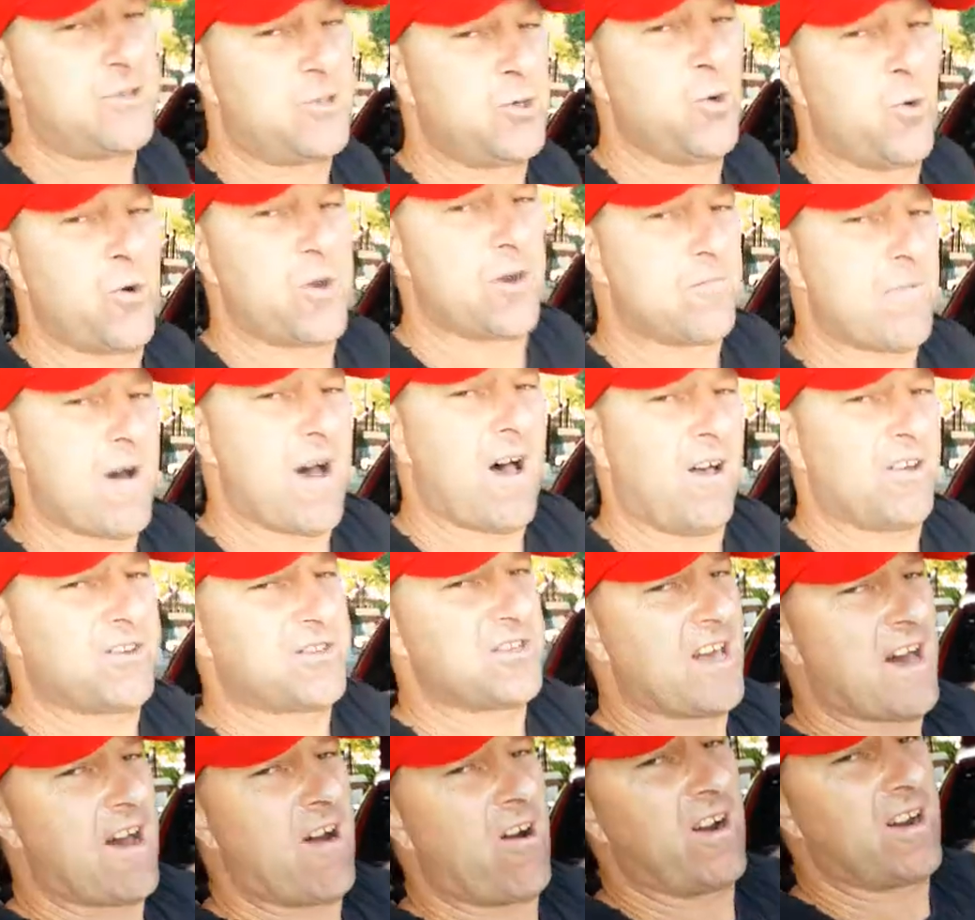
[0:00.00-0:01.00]
200 miles
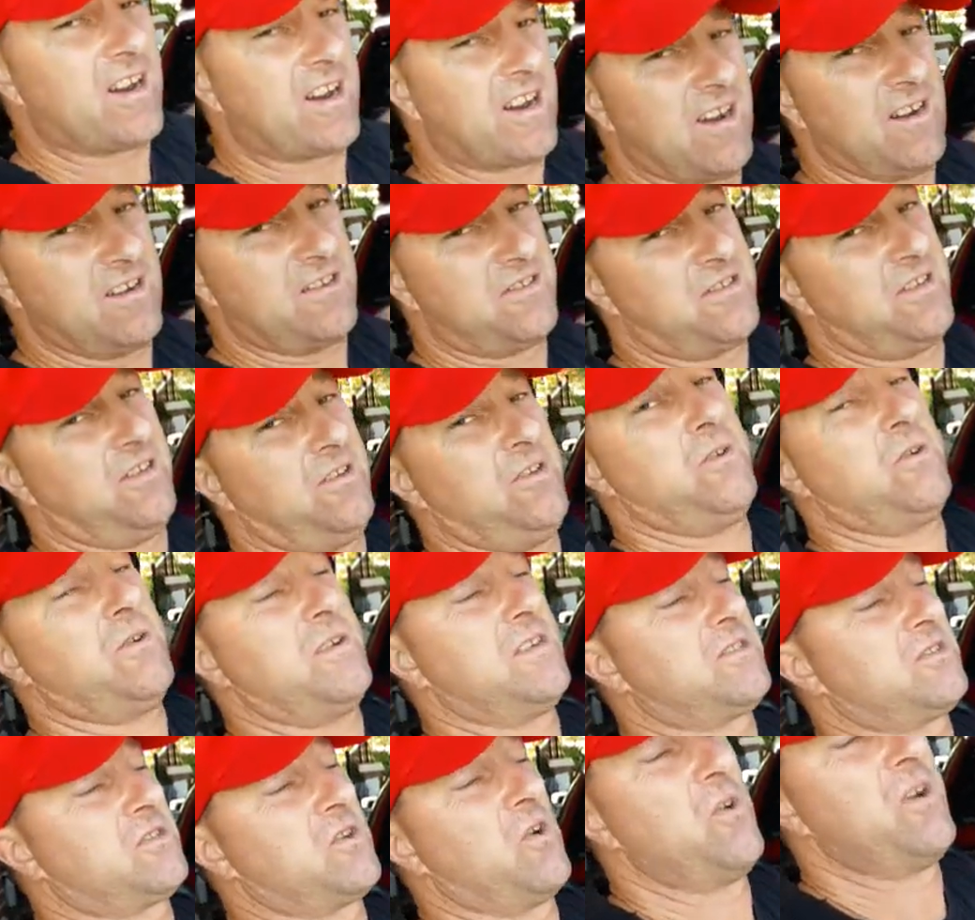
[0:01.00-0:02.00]
an hour. I guarantee you
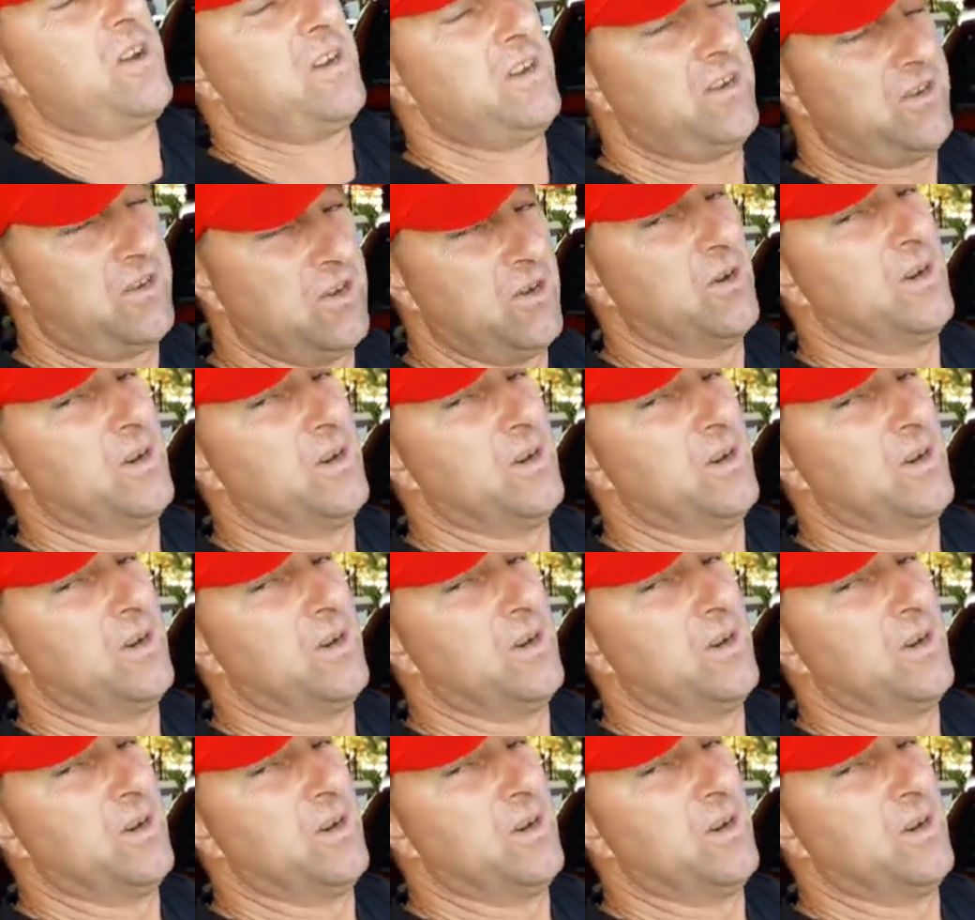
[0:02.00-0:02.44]
it's going to do